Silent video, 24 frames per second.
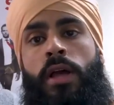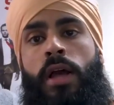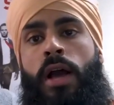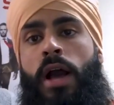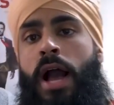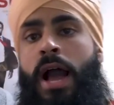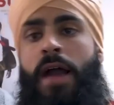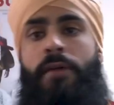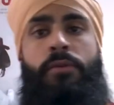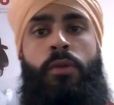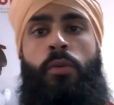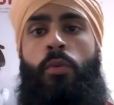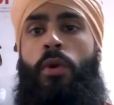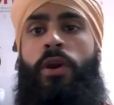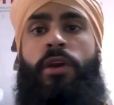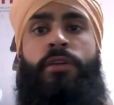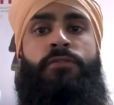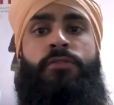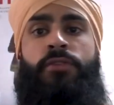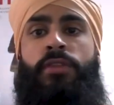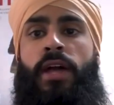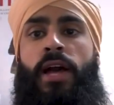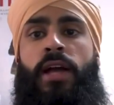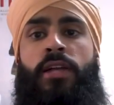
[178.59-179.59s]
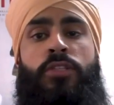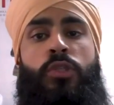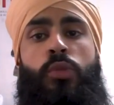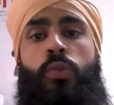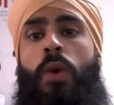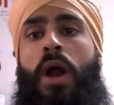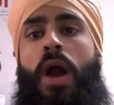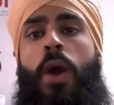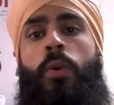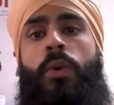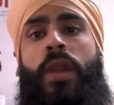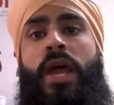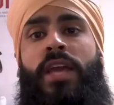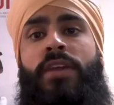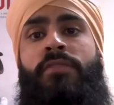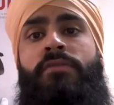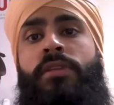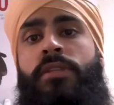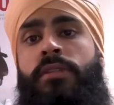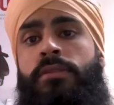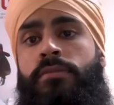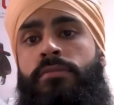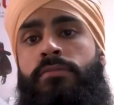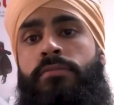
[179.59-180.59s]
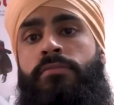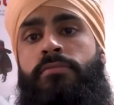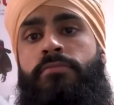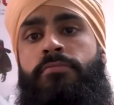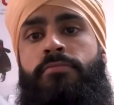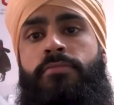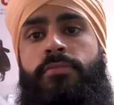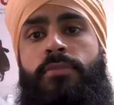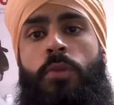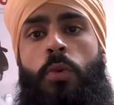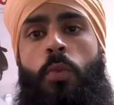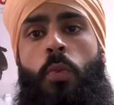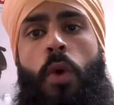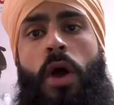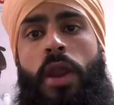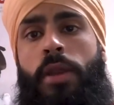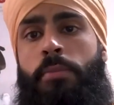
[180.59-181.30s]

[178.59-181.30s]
I haven't worked for that. So why would I even want